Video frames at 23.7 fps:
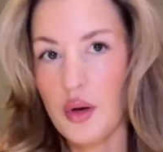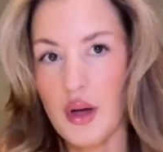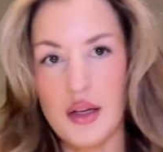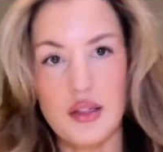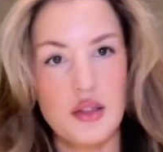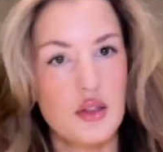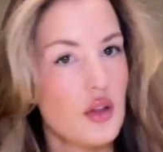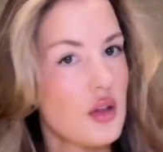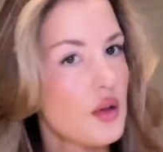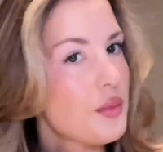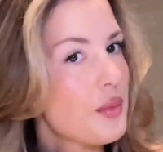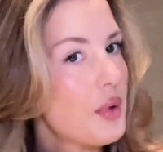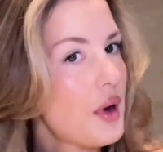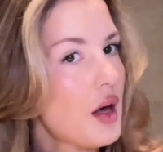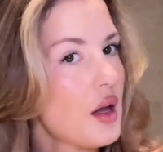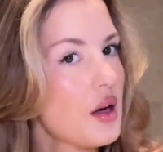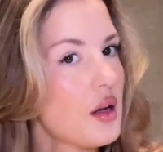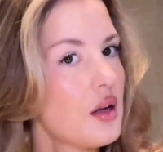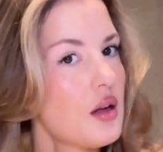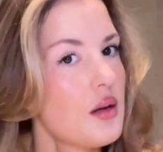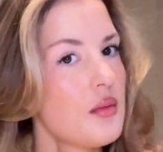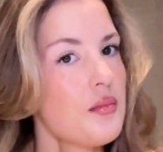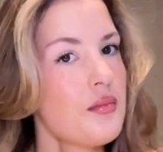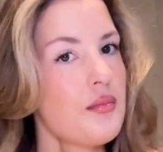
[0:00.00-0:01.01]
So the
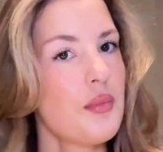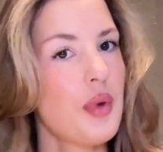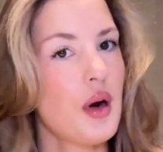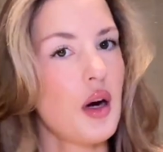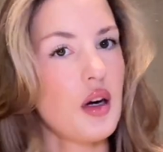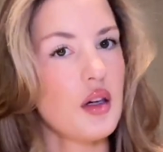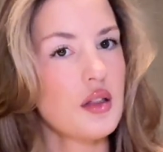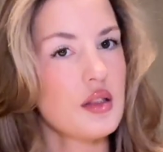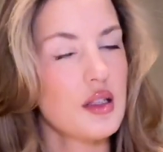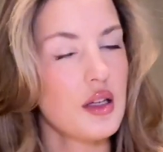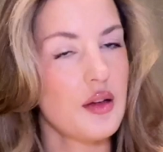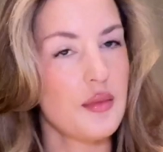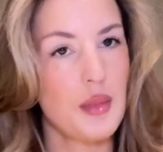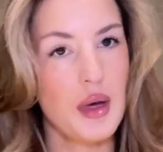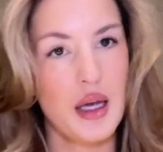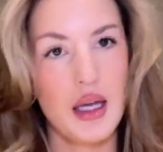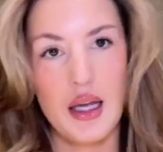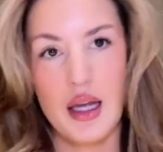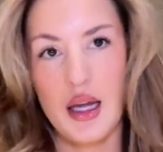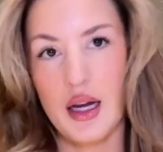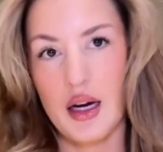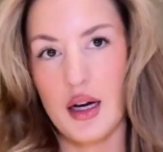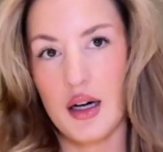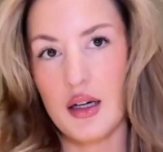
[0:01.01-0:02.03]
bottom parts of my
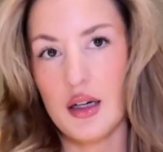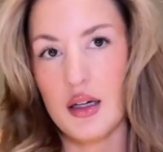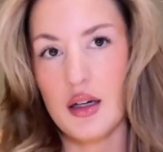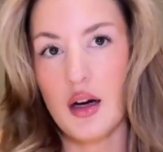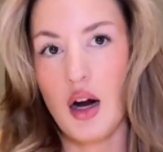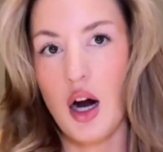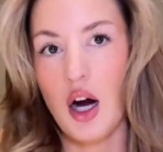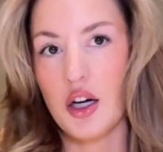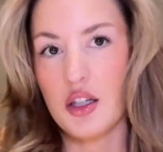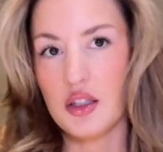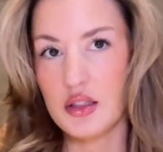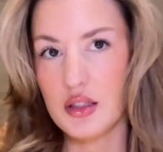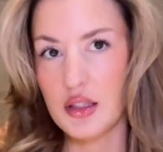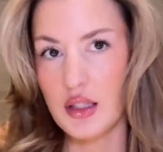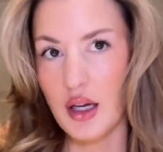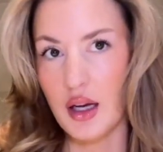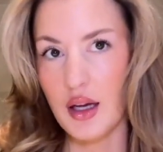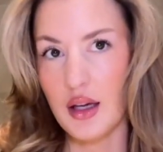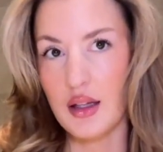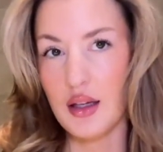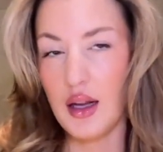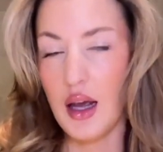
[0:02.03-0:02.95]
hair are done.